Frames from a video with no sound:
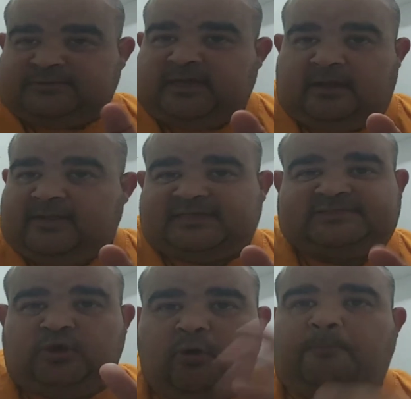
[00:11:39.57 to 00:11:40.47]
There's
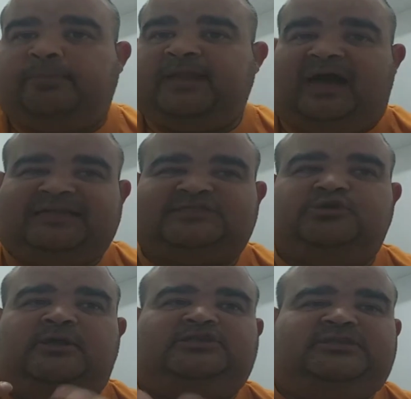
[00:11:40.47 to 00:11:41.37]
no plot. There's no.
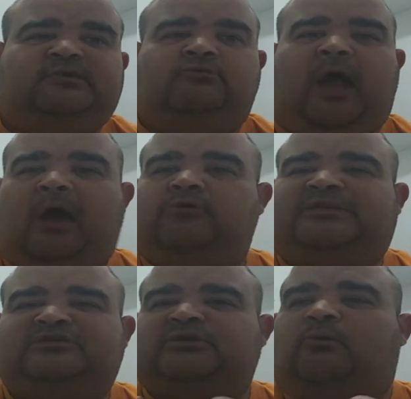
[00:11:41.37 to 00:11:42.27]
I don't
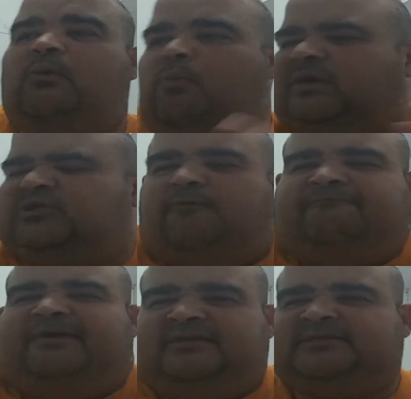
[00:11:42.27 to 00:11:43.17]
think. What's her
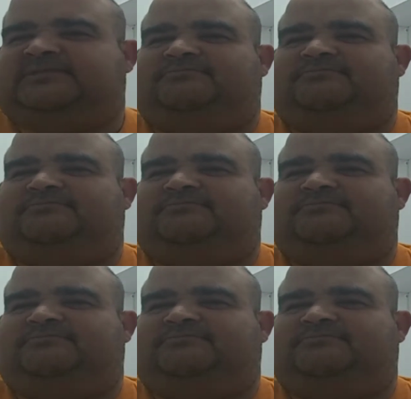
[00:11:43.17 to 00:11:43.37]
villains?